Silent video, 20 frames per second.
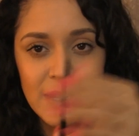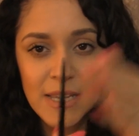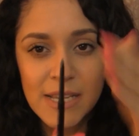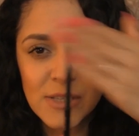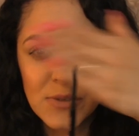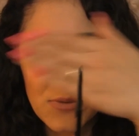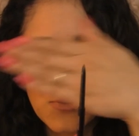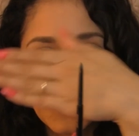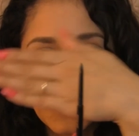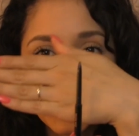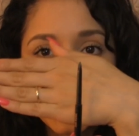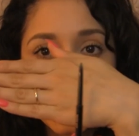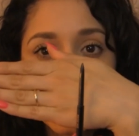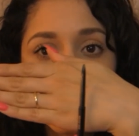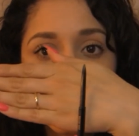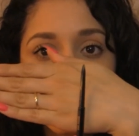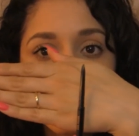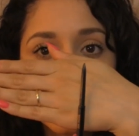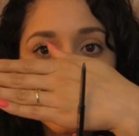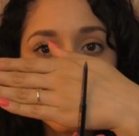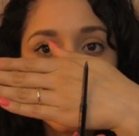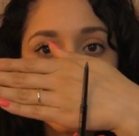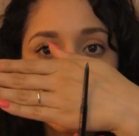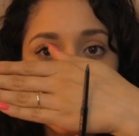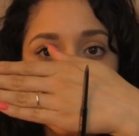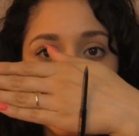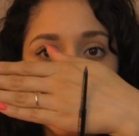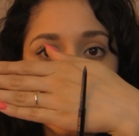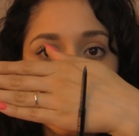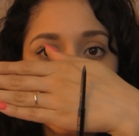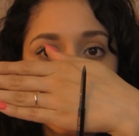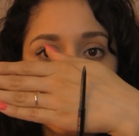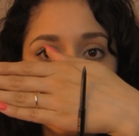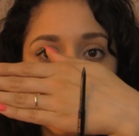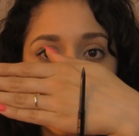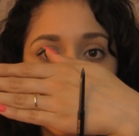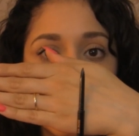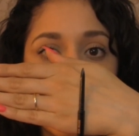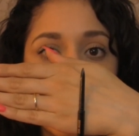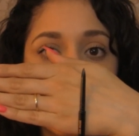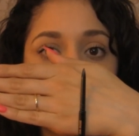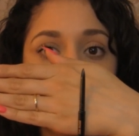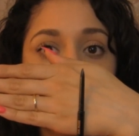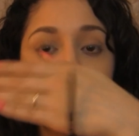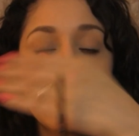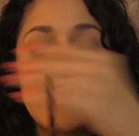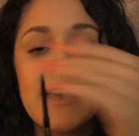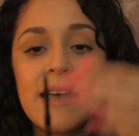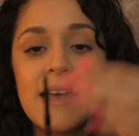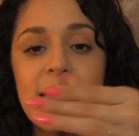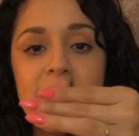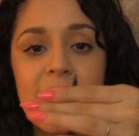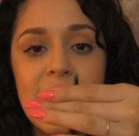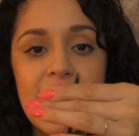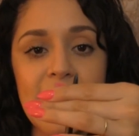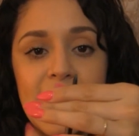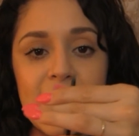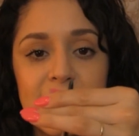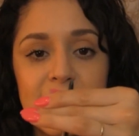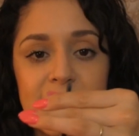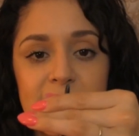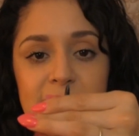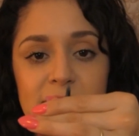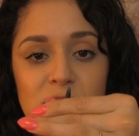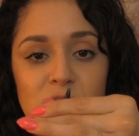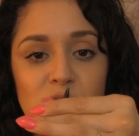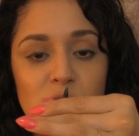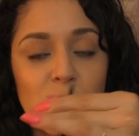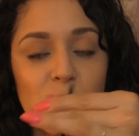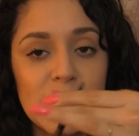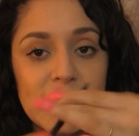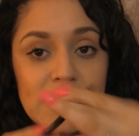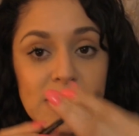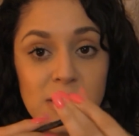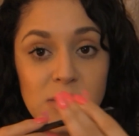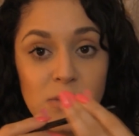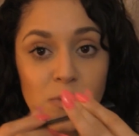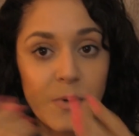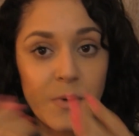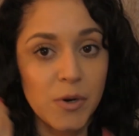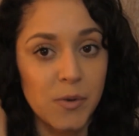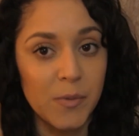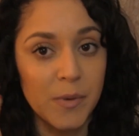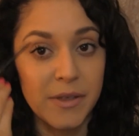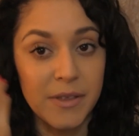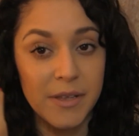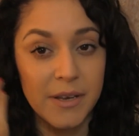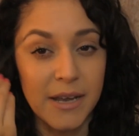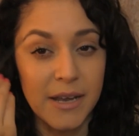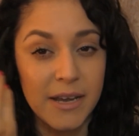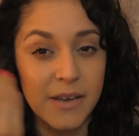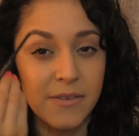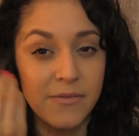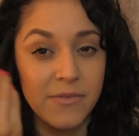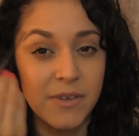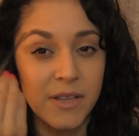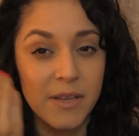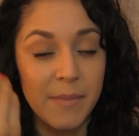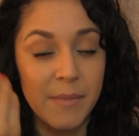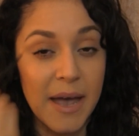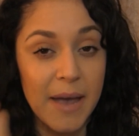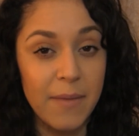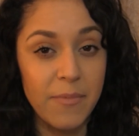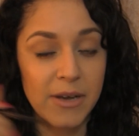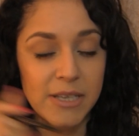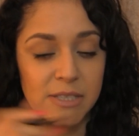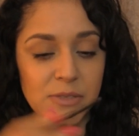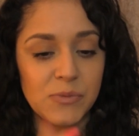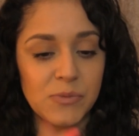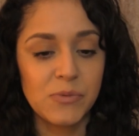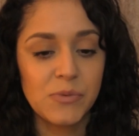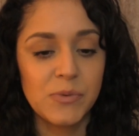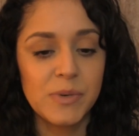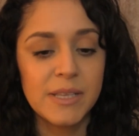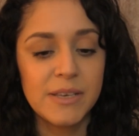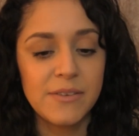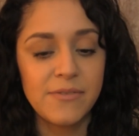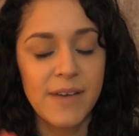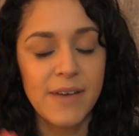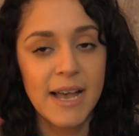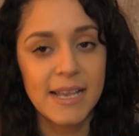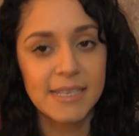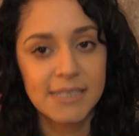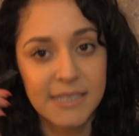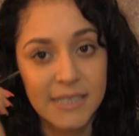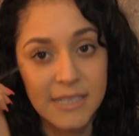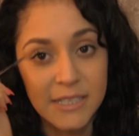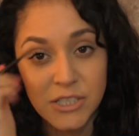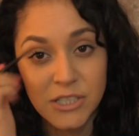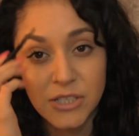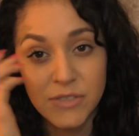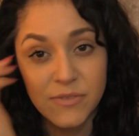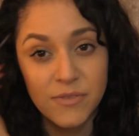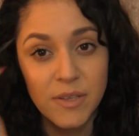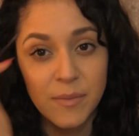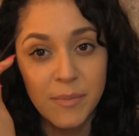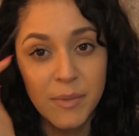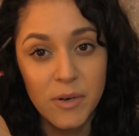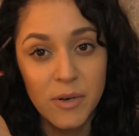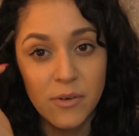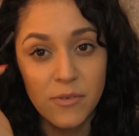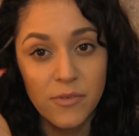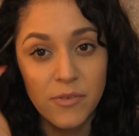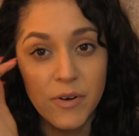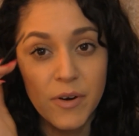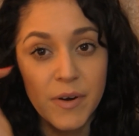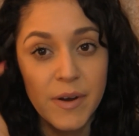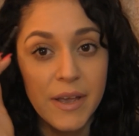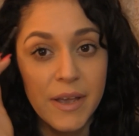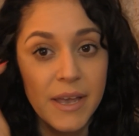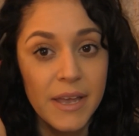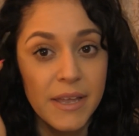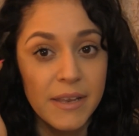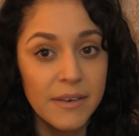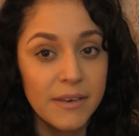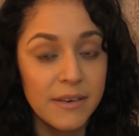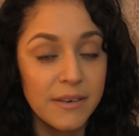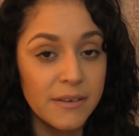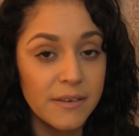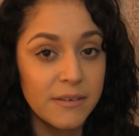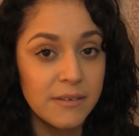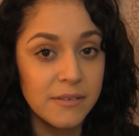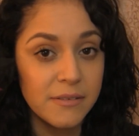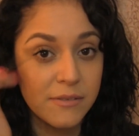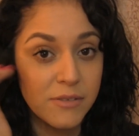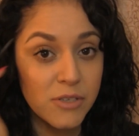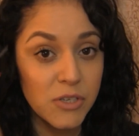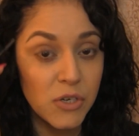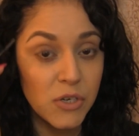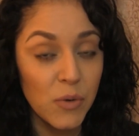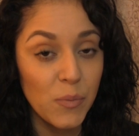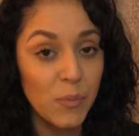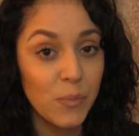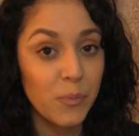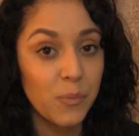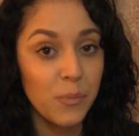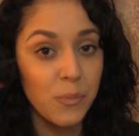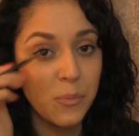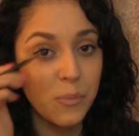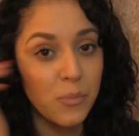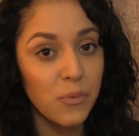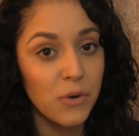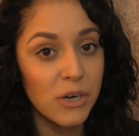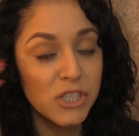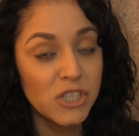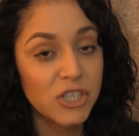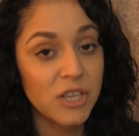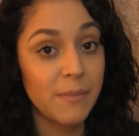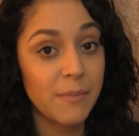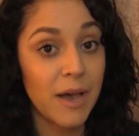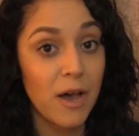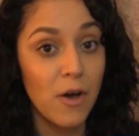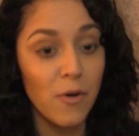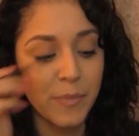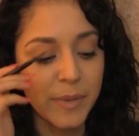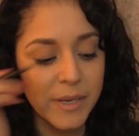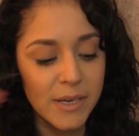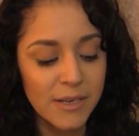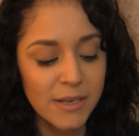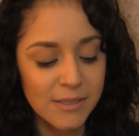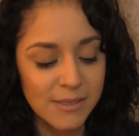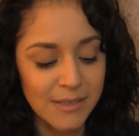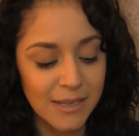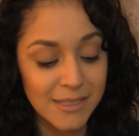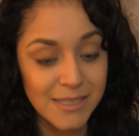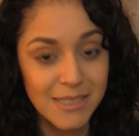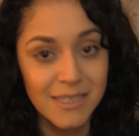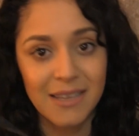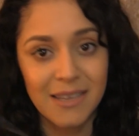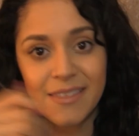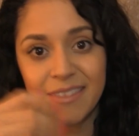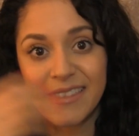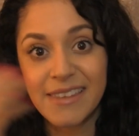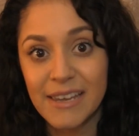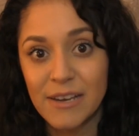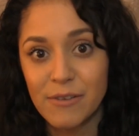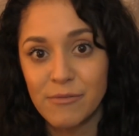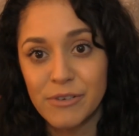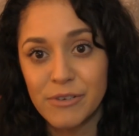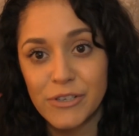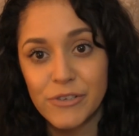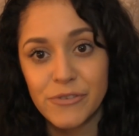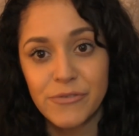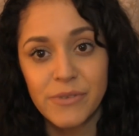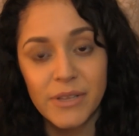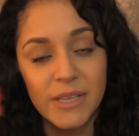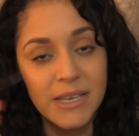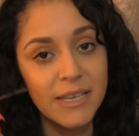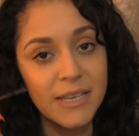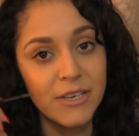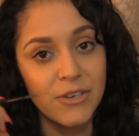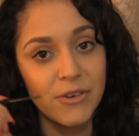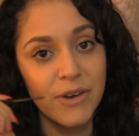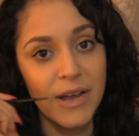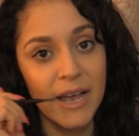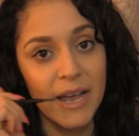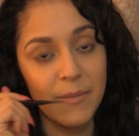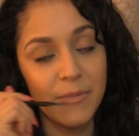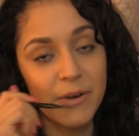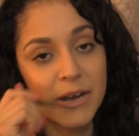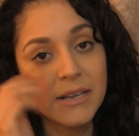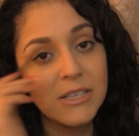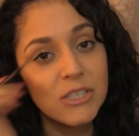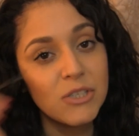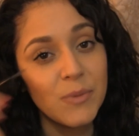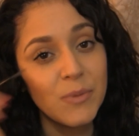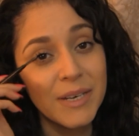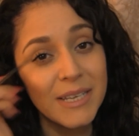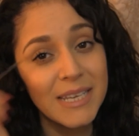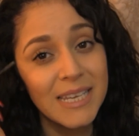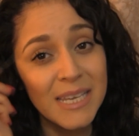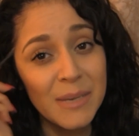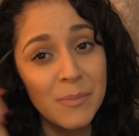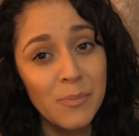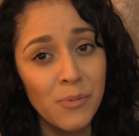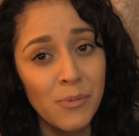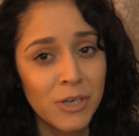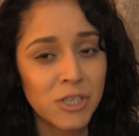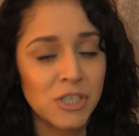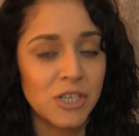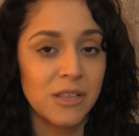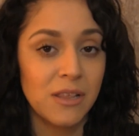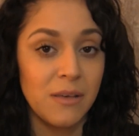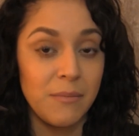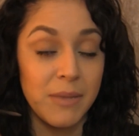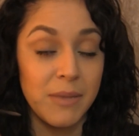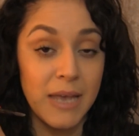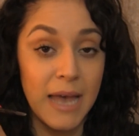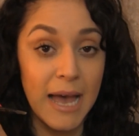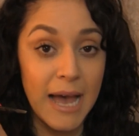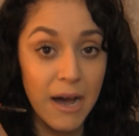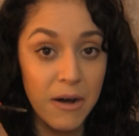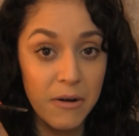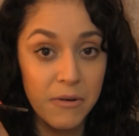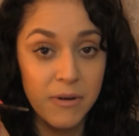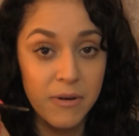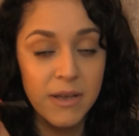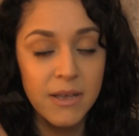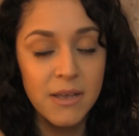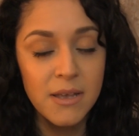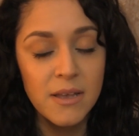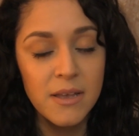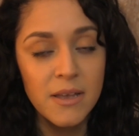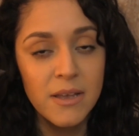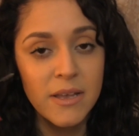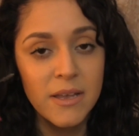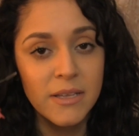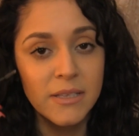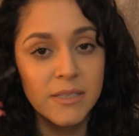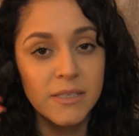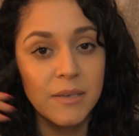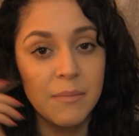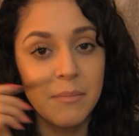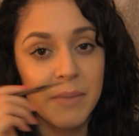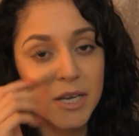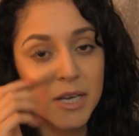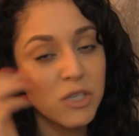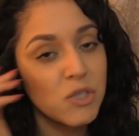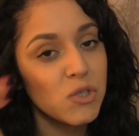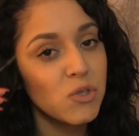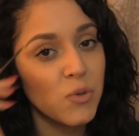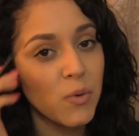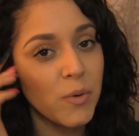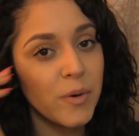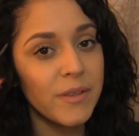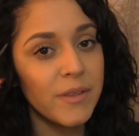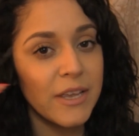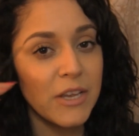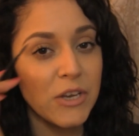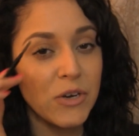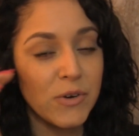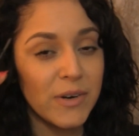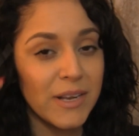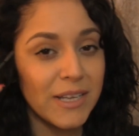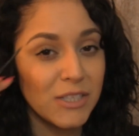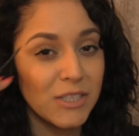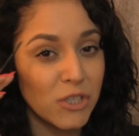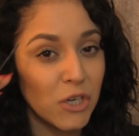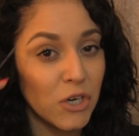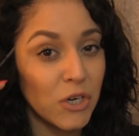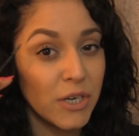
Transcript: He's a really itty bitty guy, and it's so easy to work with, and I can fill in my eyebrows really fast and then just flip it over and, you know, brush them out, because that's the thing. When you're filling in your eyebrows, you want to keep brushing them out to make sure that you're not